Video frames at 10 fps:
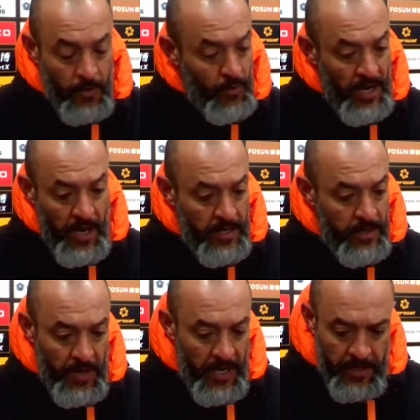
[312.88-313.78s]
We had
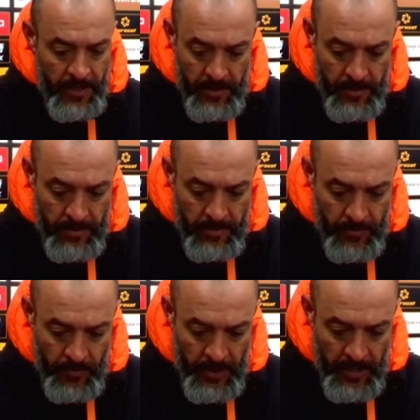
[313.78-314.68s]
we had uh,
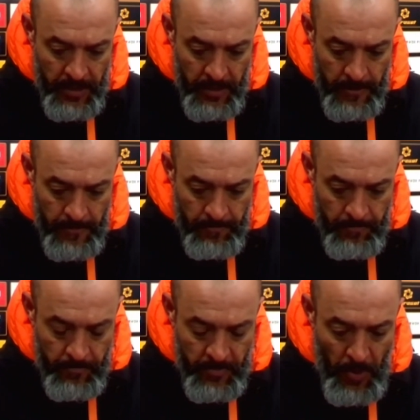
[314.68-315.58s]
we had um,
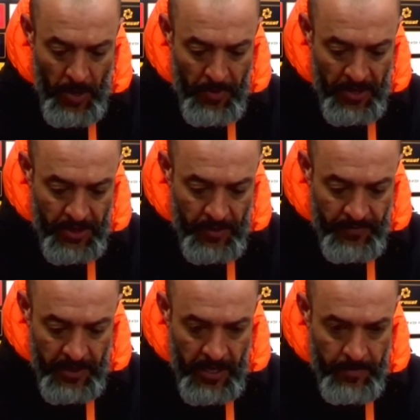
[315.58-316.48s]
the preparation of
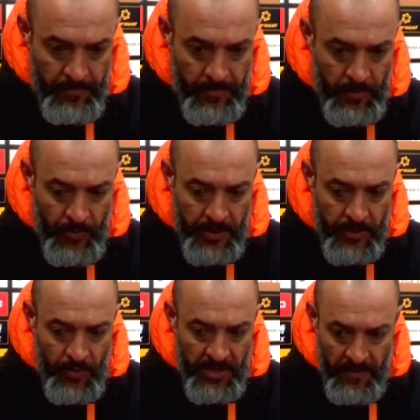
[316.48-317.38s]
the game was
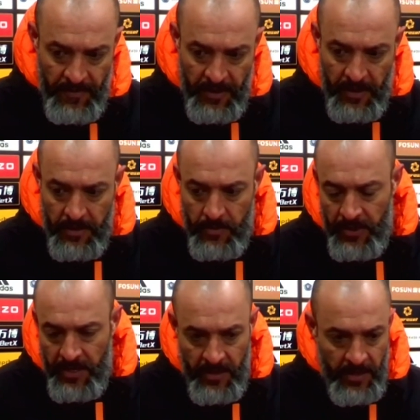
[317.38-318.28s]
was difficult with
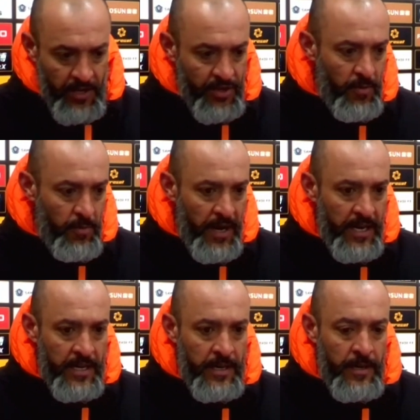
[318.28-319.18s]
international
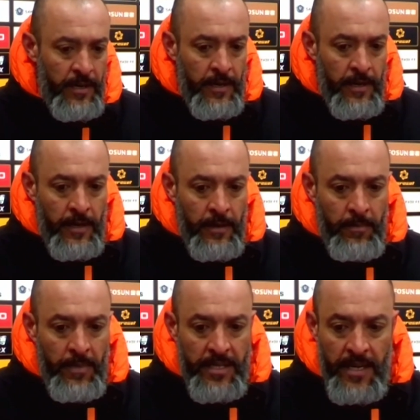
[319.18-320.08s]
break,
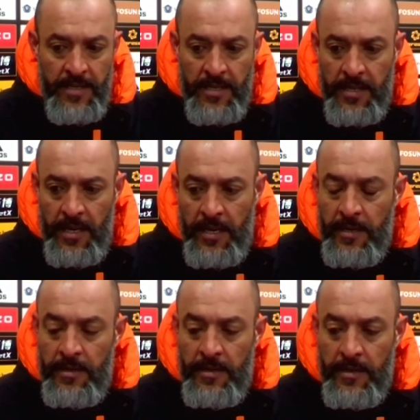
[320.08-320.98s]
but
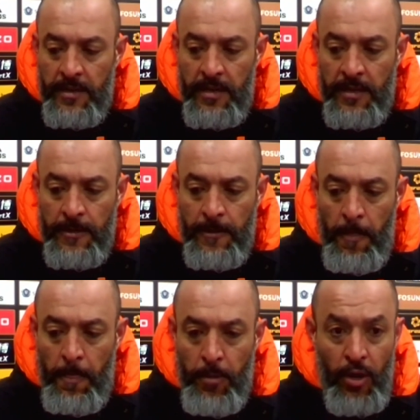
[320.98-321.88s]
yesterday
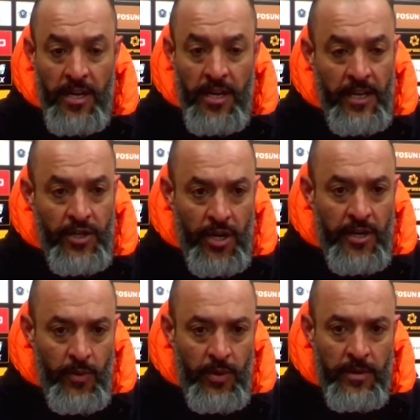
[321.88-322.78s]
um, Boly and
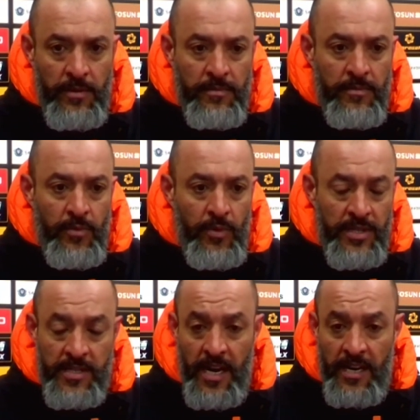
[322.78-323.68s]
Jonny were
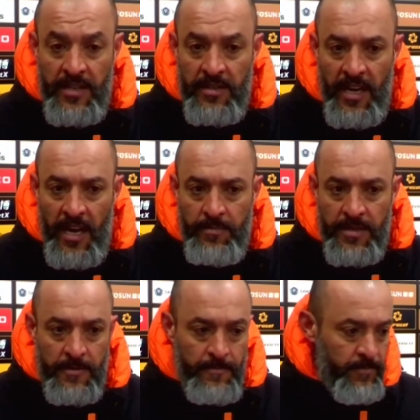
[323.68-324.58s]
starting the
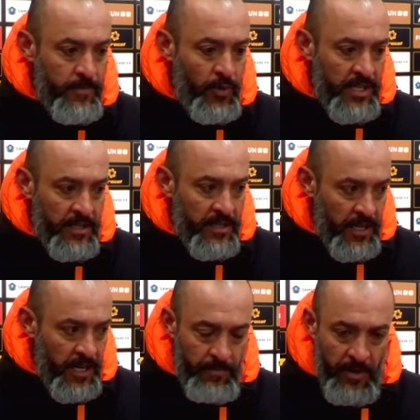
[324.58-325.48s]
games. Were starting the
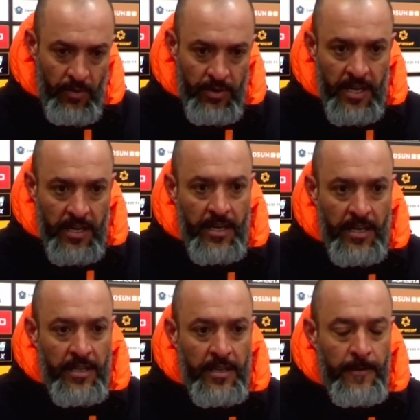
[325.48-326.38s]
game. They were starting
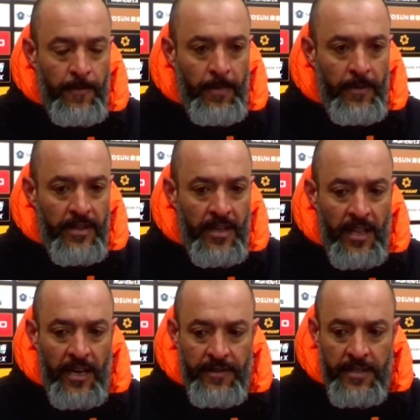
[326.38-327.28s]
in uh, the
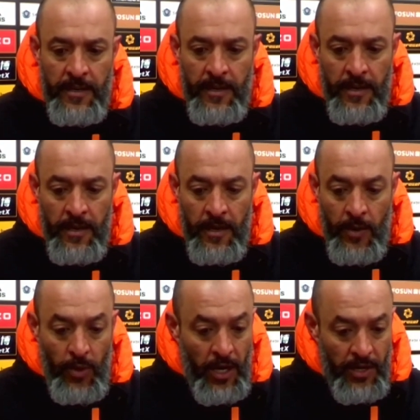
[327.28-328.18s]
eleven.
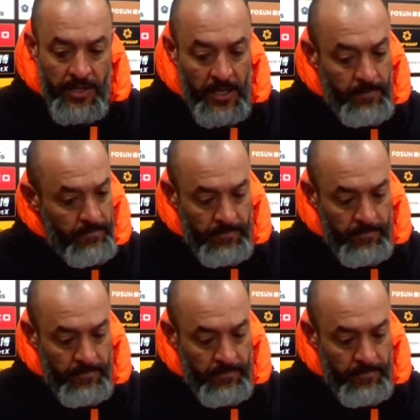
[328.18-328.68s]
We lost them.